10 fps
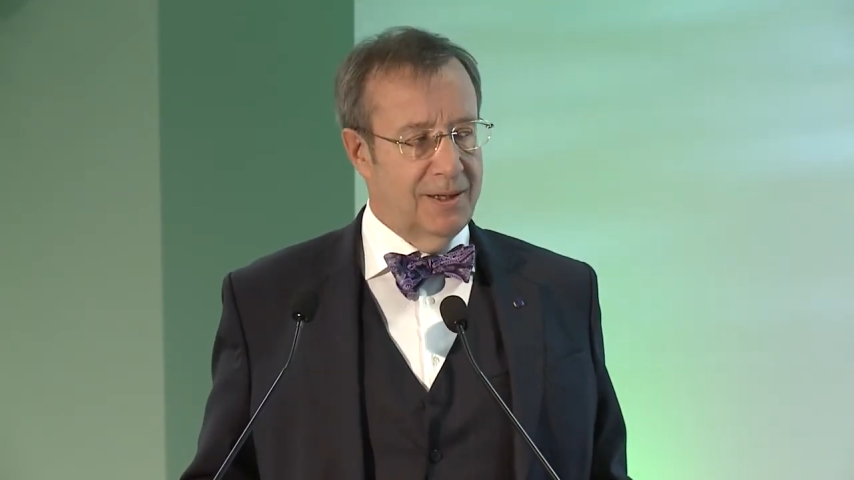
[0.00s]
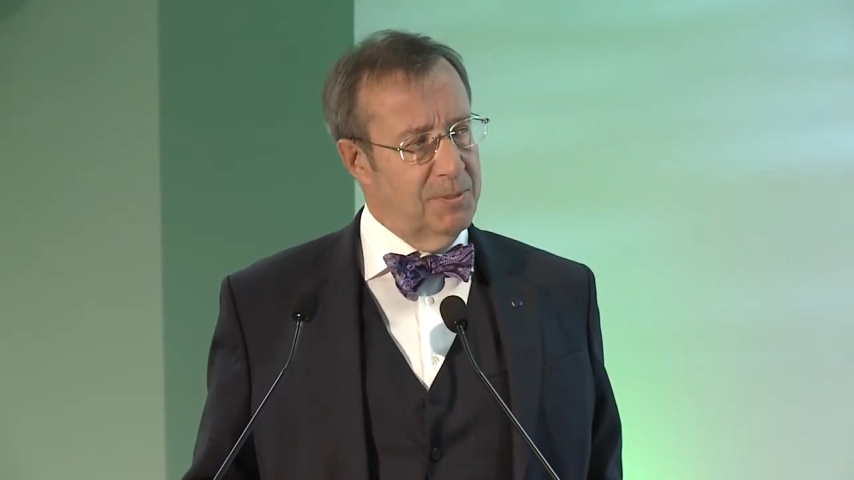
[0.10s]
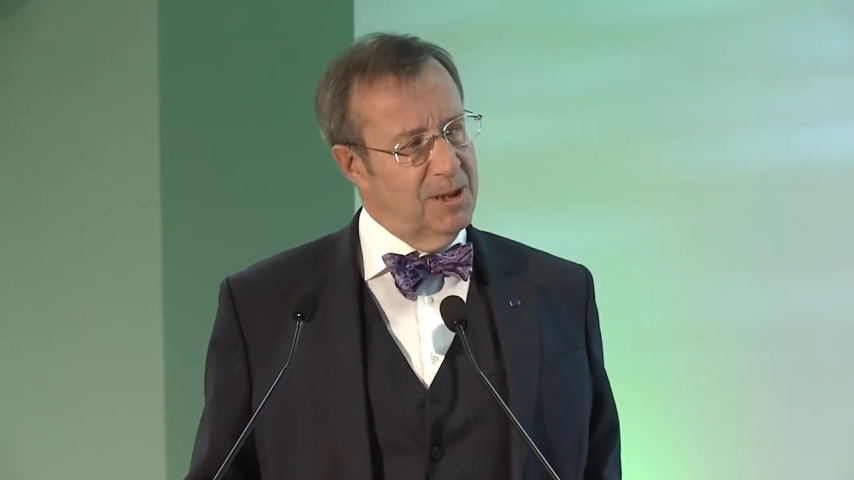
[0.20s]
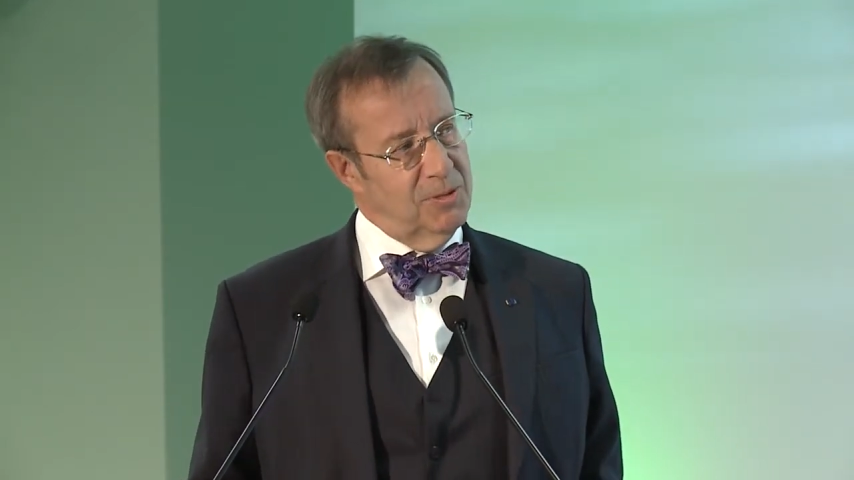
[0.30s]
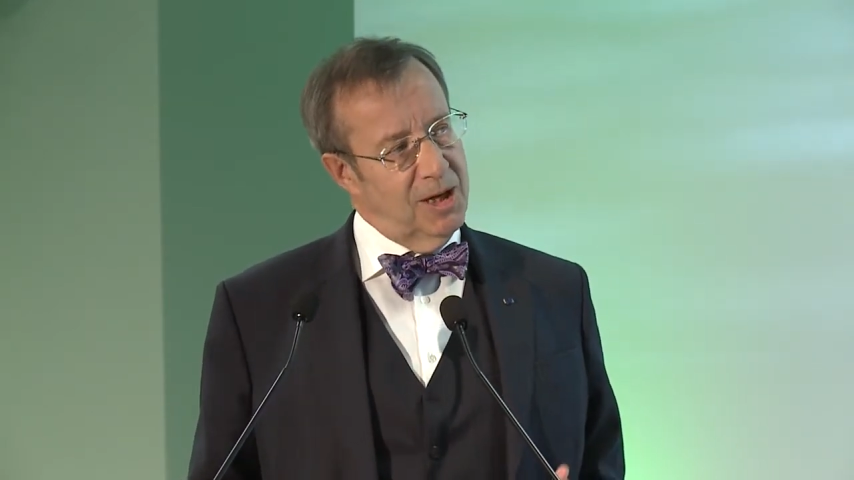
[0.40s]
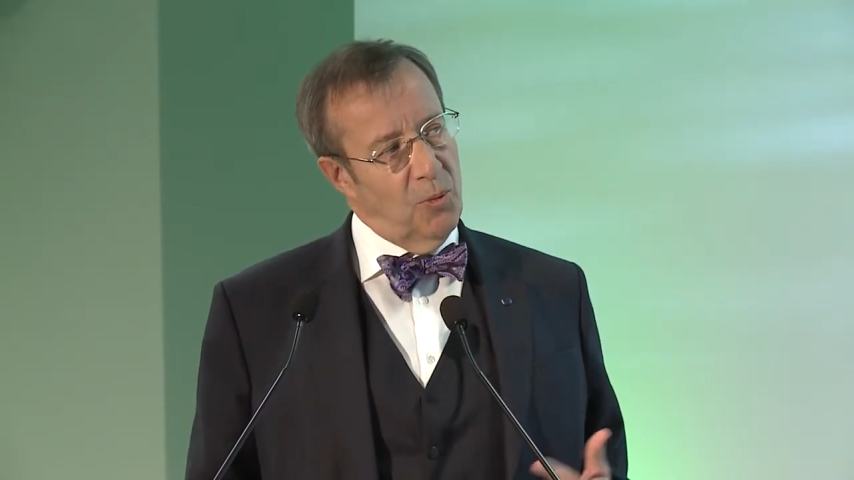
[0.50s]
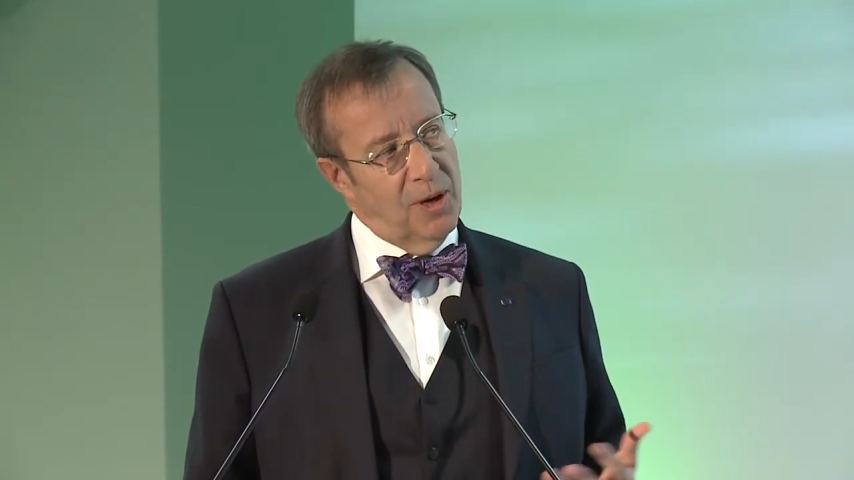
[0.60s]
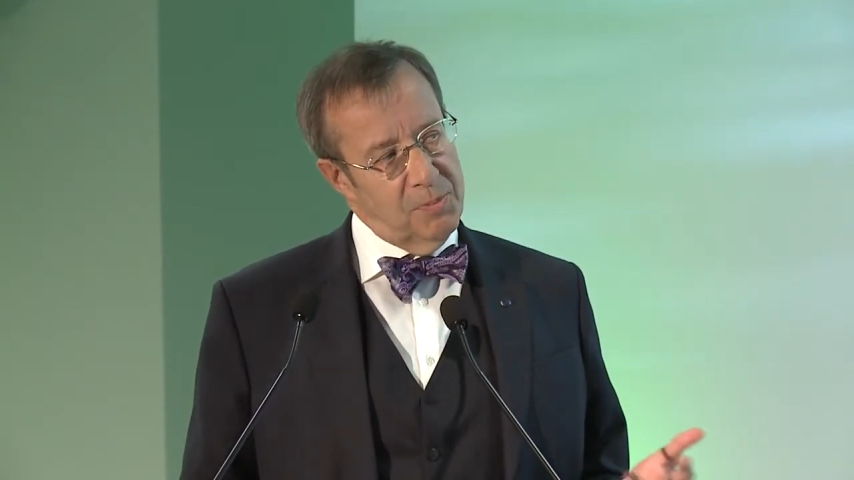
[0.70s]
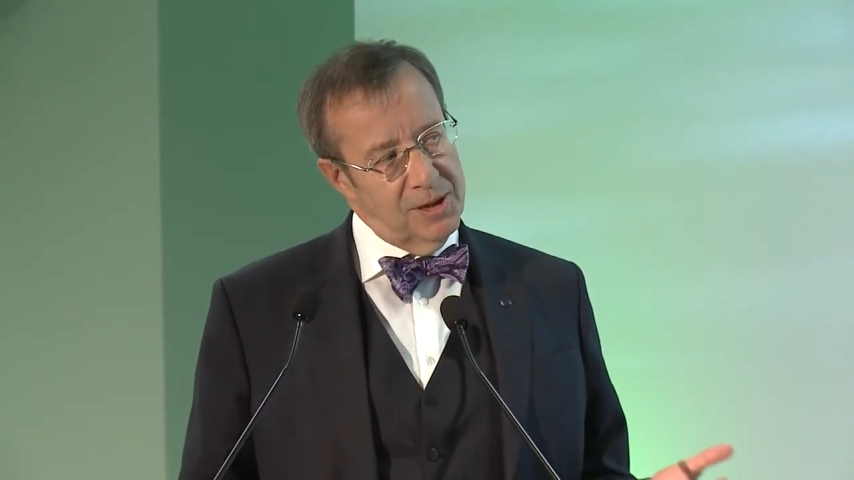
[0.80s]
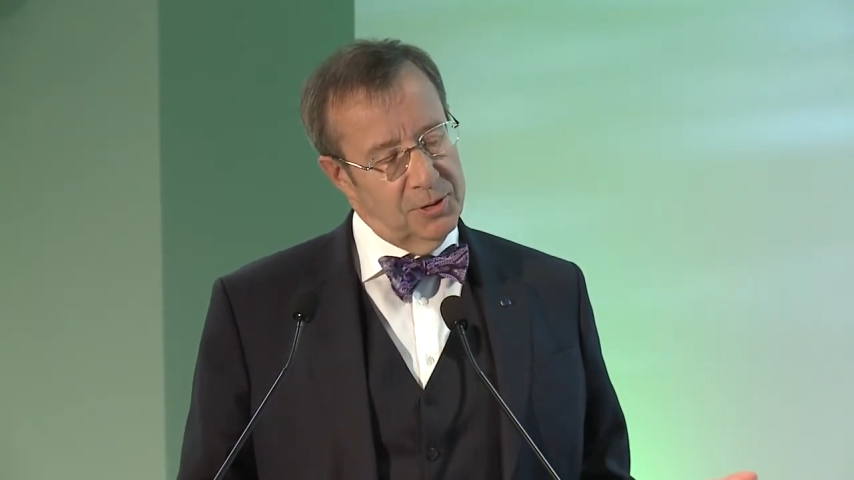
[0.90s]
I mean, we don't
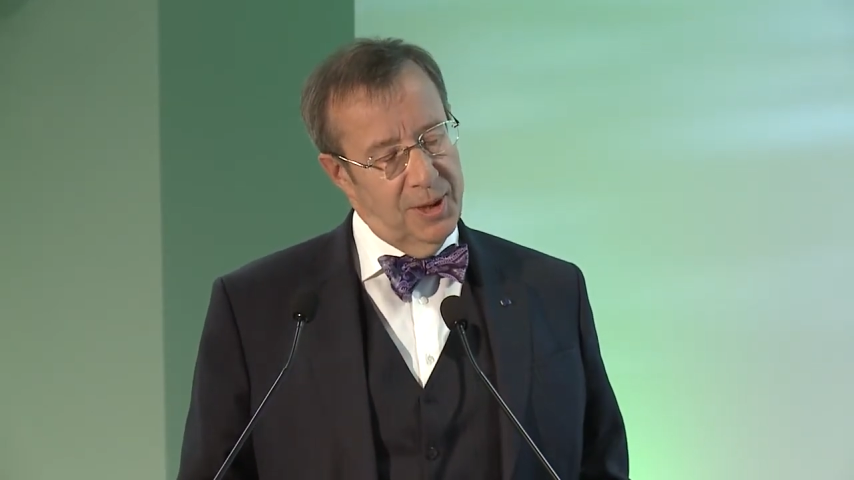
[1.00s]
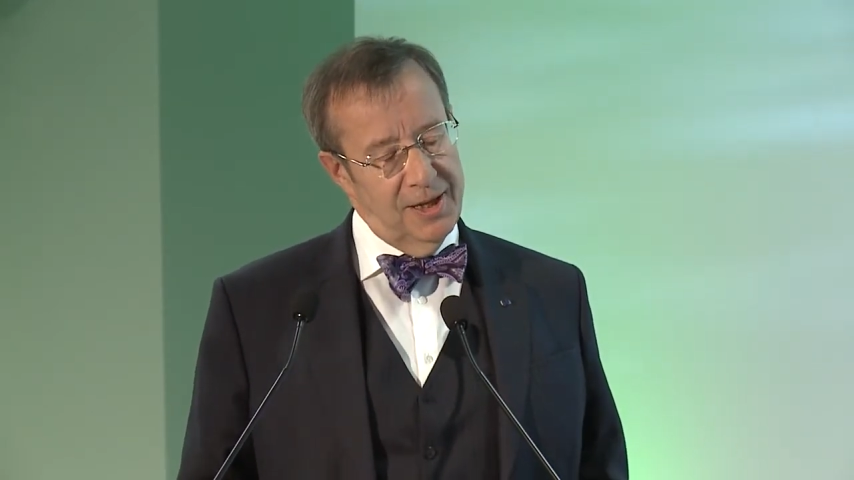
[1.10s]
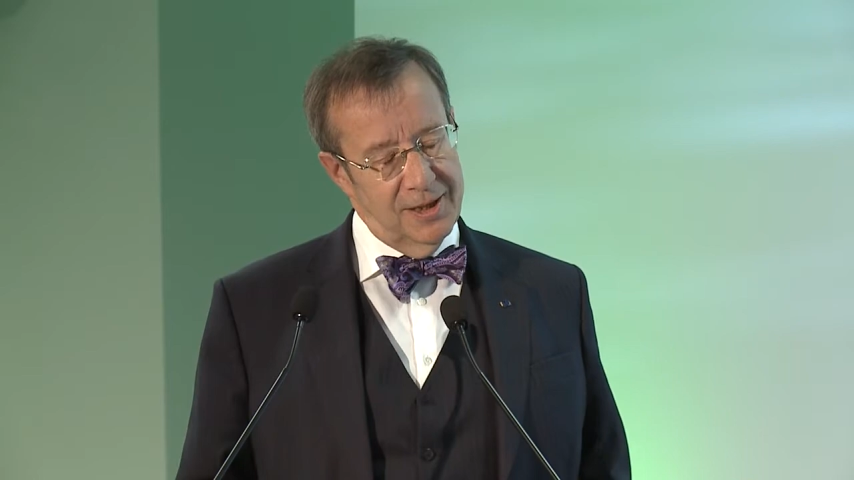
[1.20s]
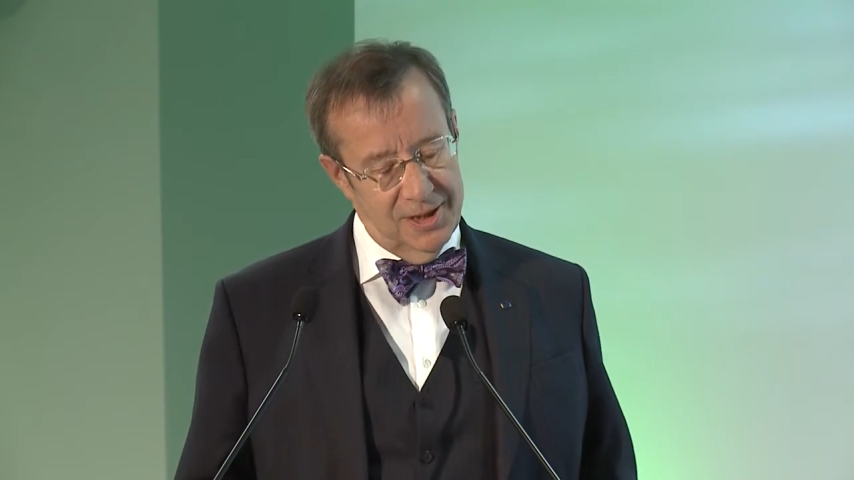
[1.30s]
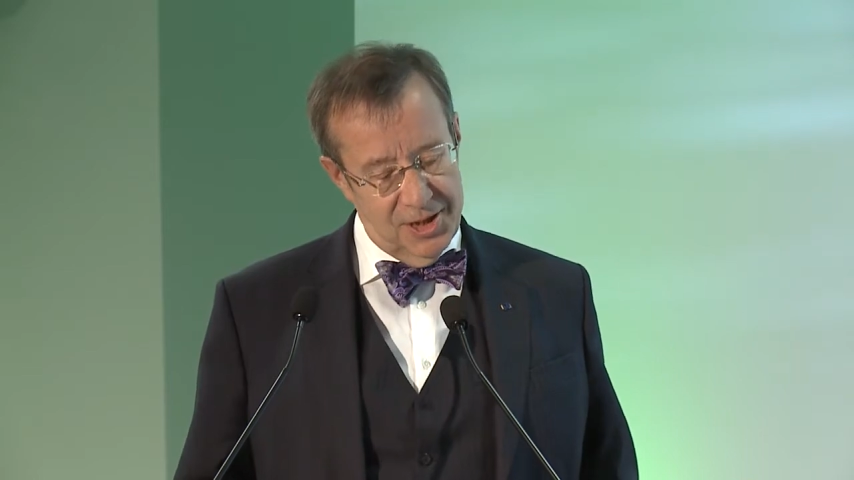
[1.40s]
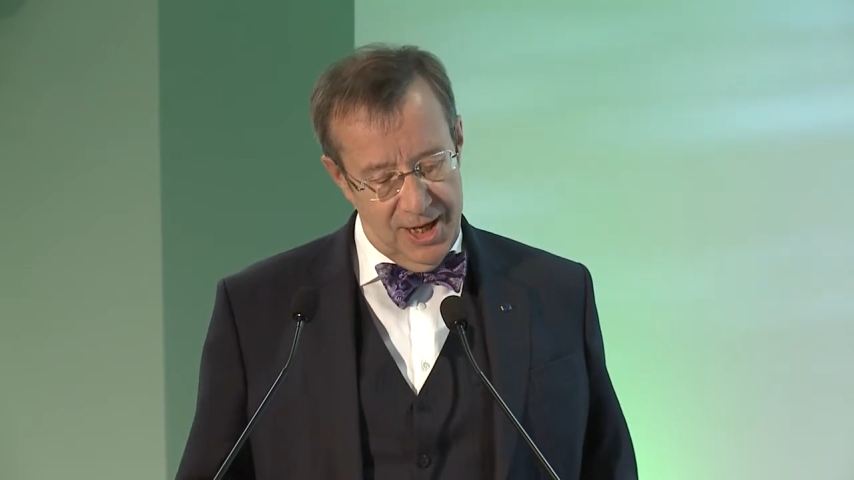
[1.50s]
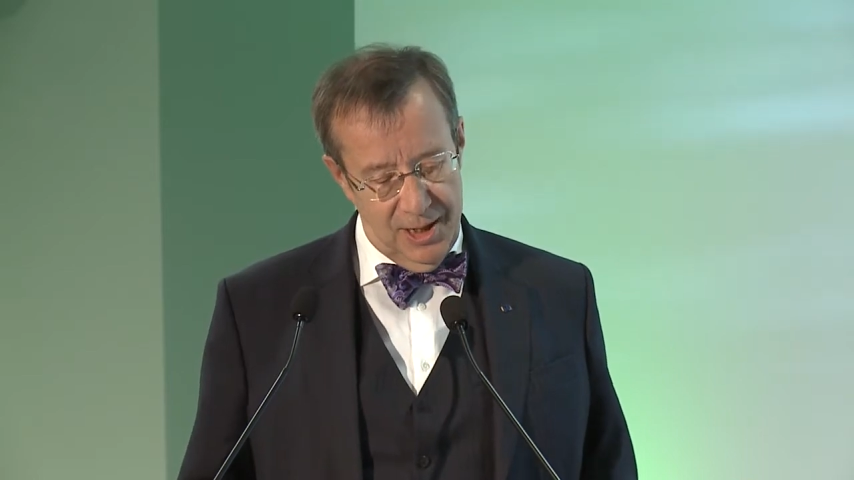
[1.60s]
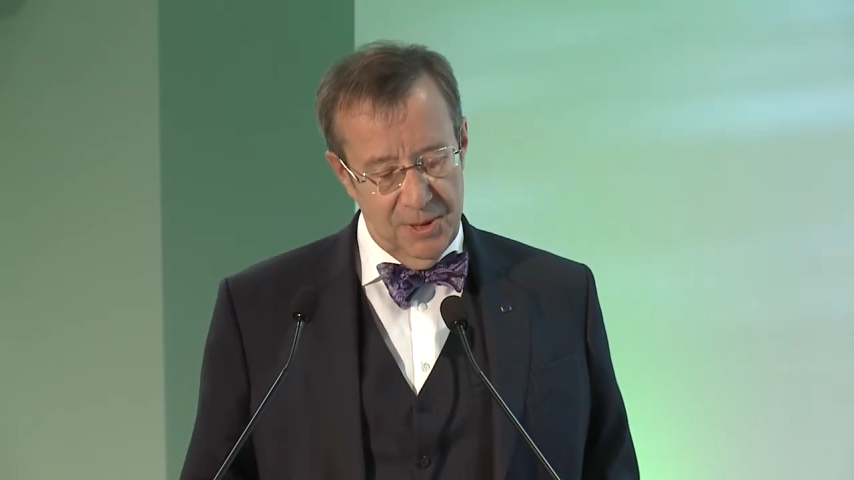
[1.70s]
want people to do anything shady,